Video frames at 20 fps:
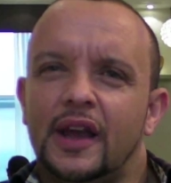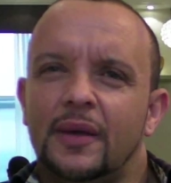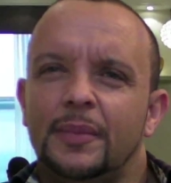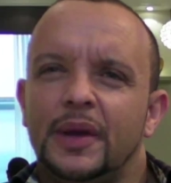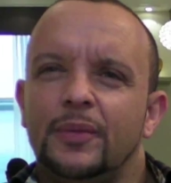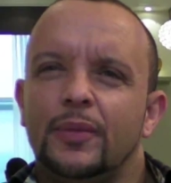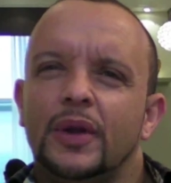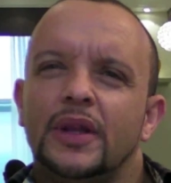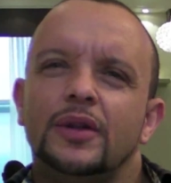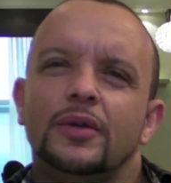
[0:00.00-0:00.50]
I
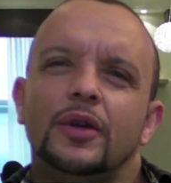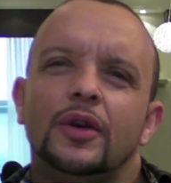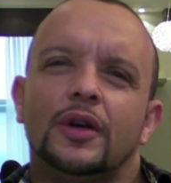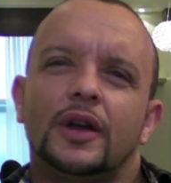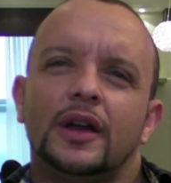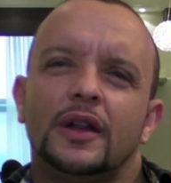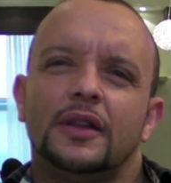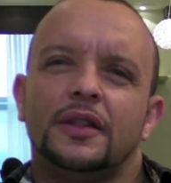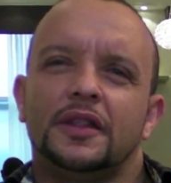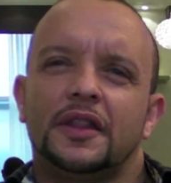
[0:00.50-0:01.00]
mean, when you
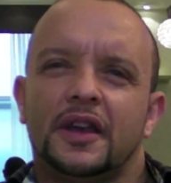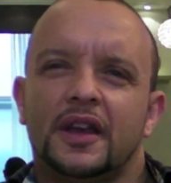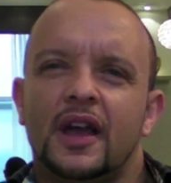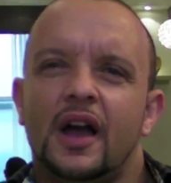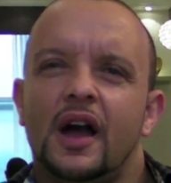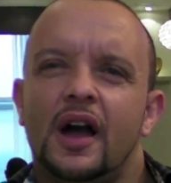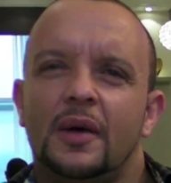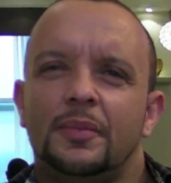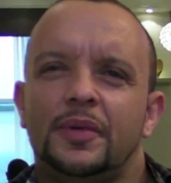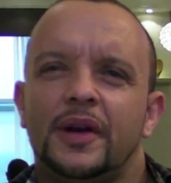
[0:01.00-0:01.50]
look at the
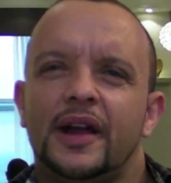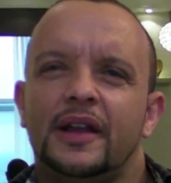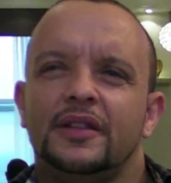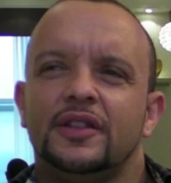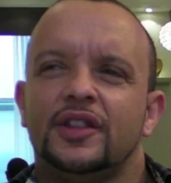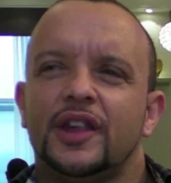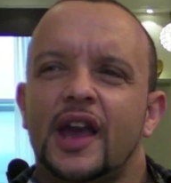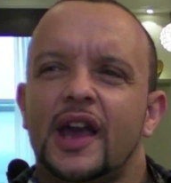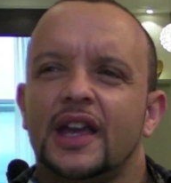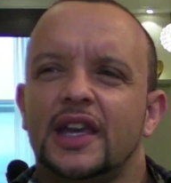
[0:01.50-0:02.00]
car
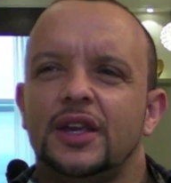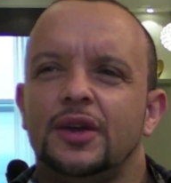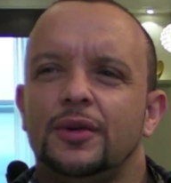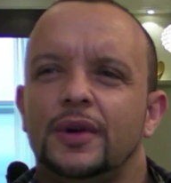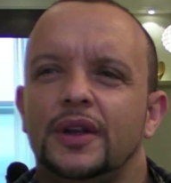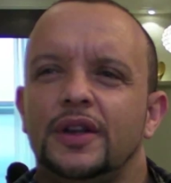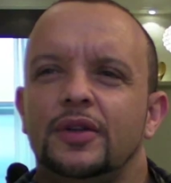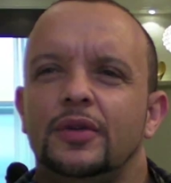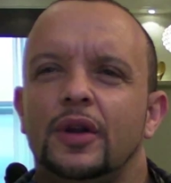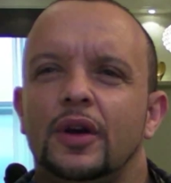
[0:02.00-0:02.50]
brand Jaguar
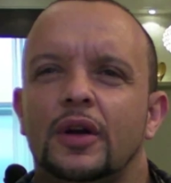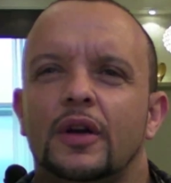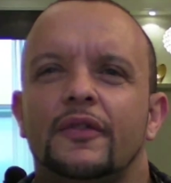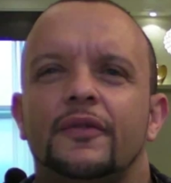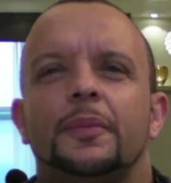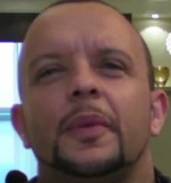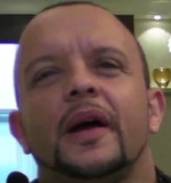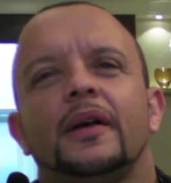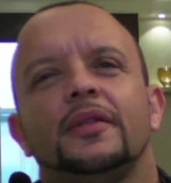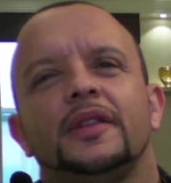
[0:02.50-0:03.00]
and you look
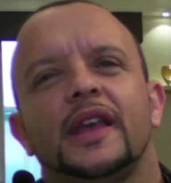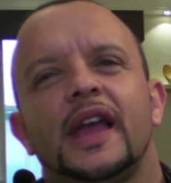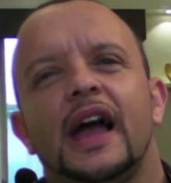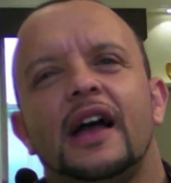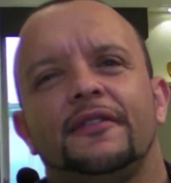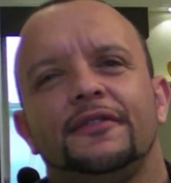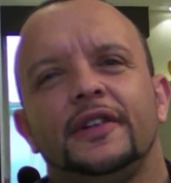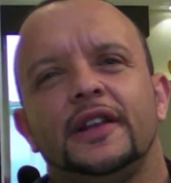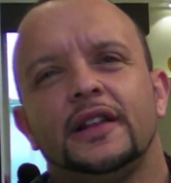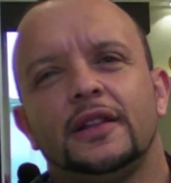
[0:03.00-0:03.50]
about the
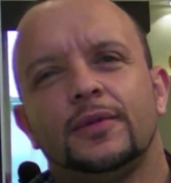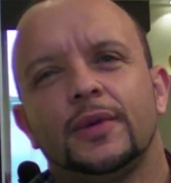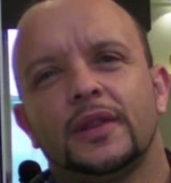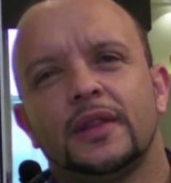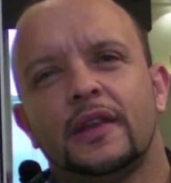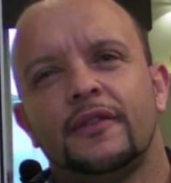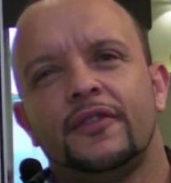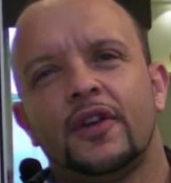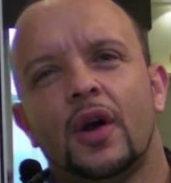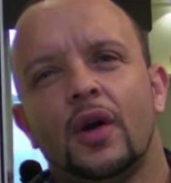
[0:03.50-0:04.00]
athletes which
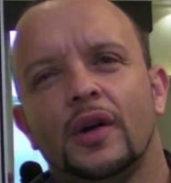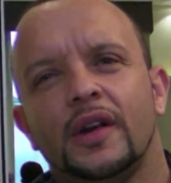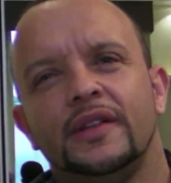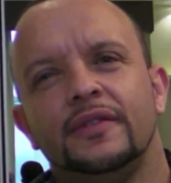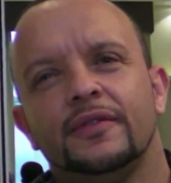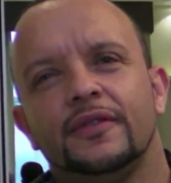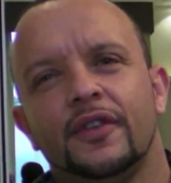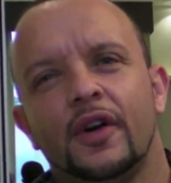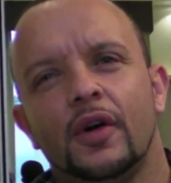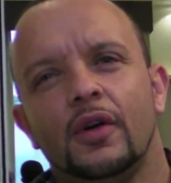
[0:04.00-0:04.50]
they've got
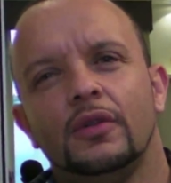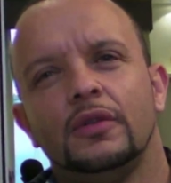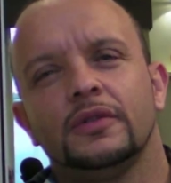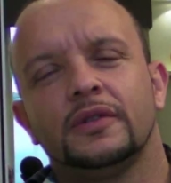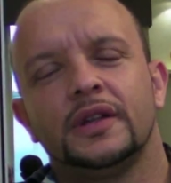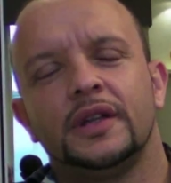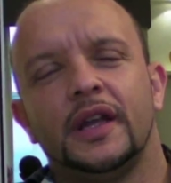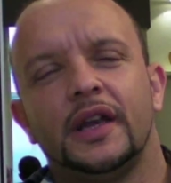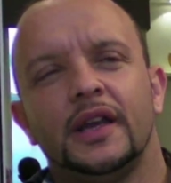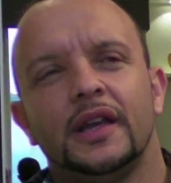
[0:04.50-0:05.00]

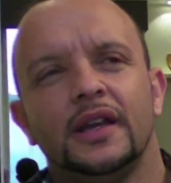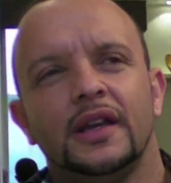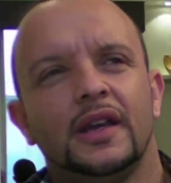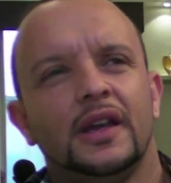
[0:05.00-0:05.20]
involved in it,